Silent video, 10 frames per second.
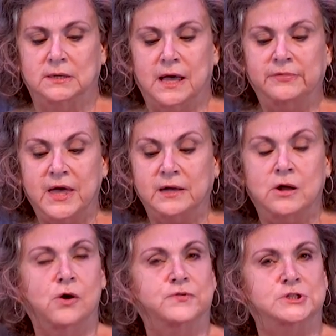and then,
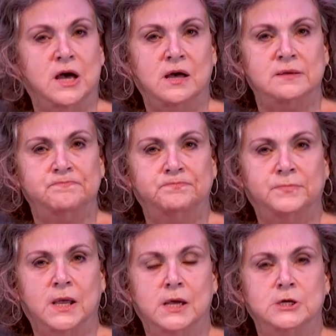over time,
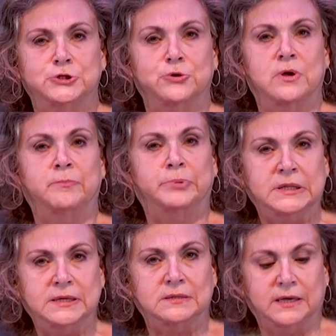to
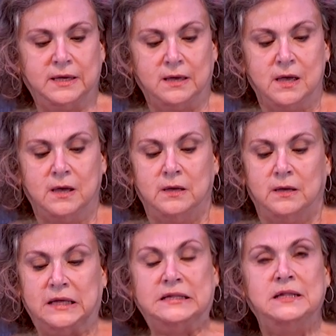completely
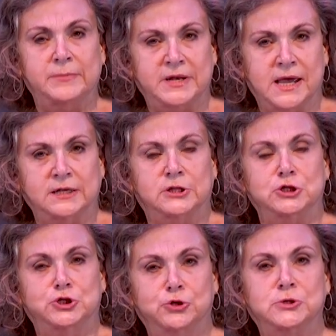eliminate
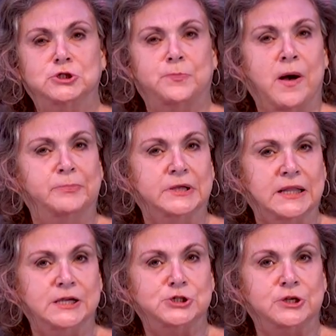the Jewish
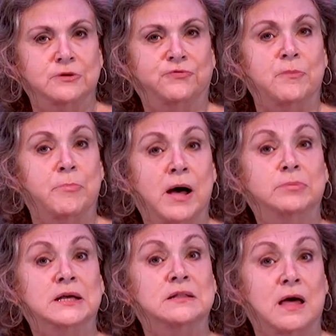population from
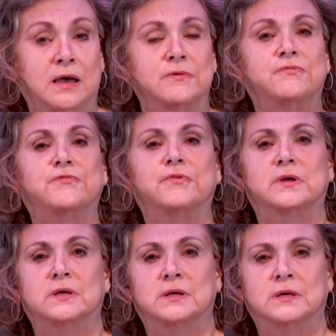public life,
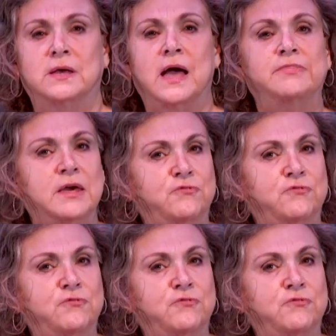and then